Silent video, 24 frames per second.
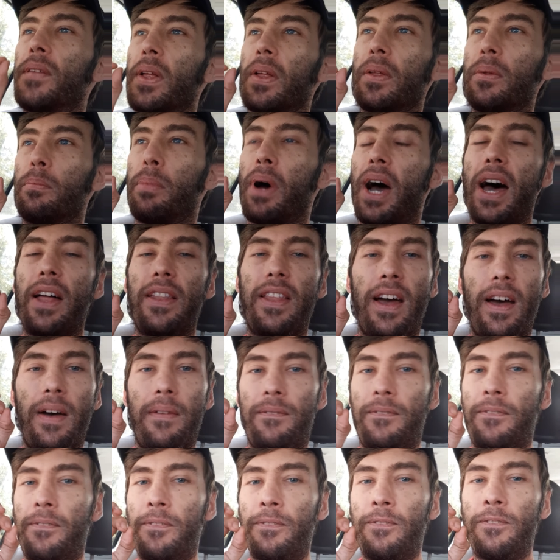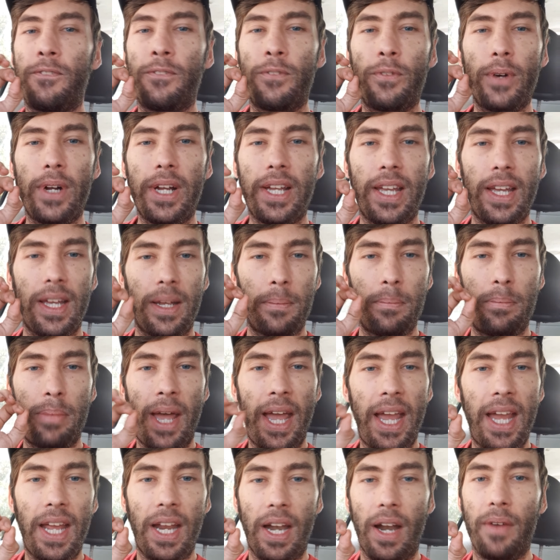by the freaking
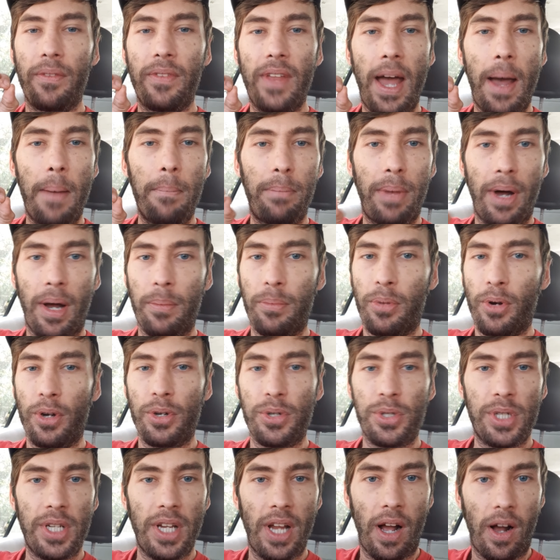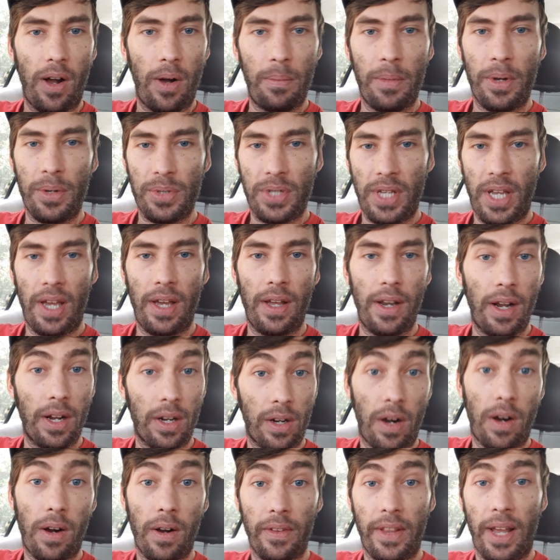paint of that bumper, she almost hit a
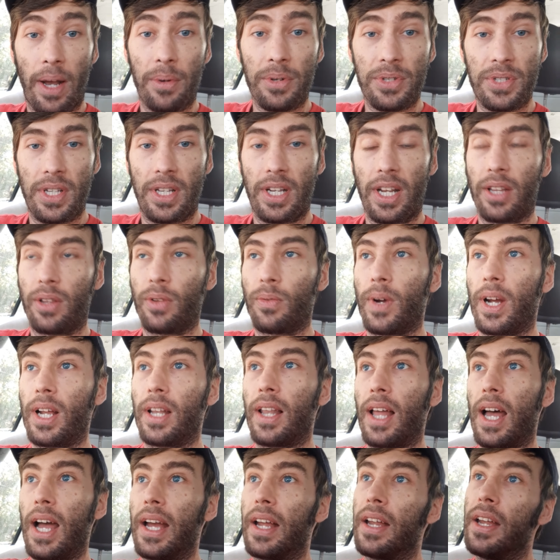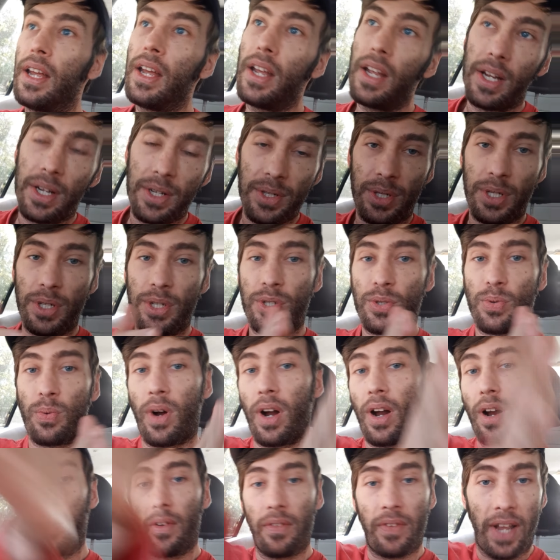car that was sitting at the red light, and she
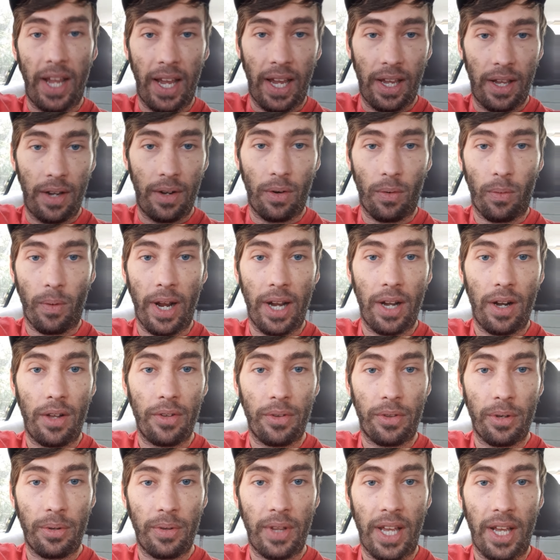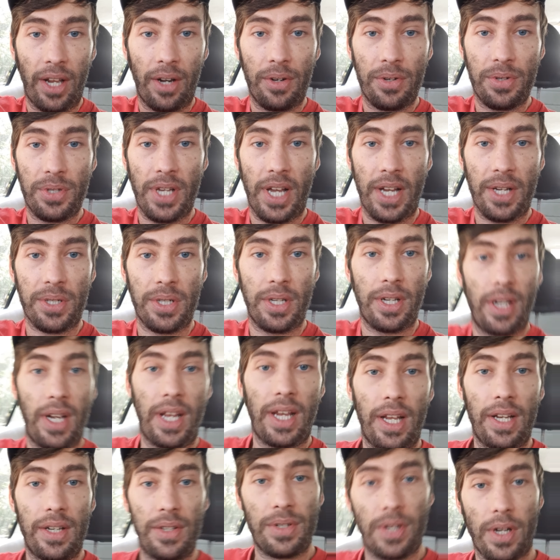swerved and ran on through the intersection
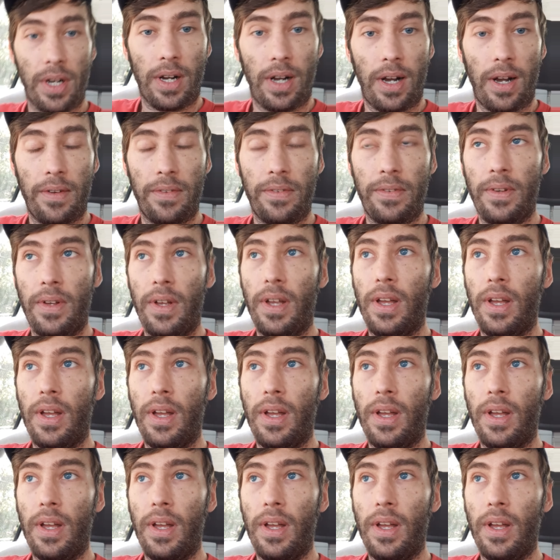and took off.